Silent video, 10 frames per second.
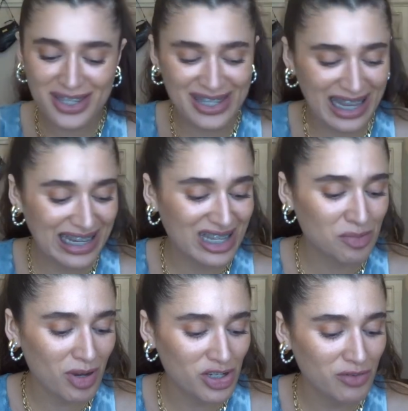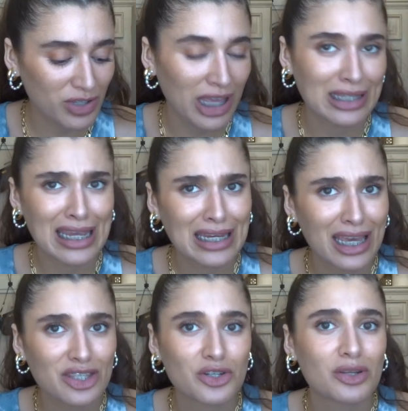scent, especially for like date nights or
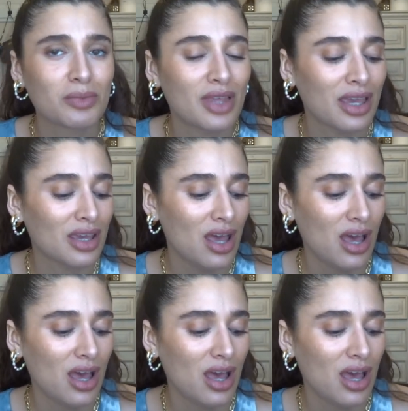something.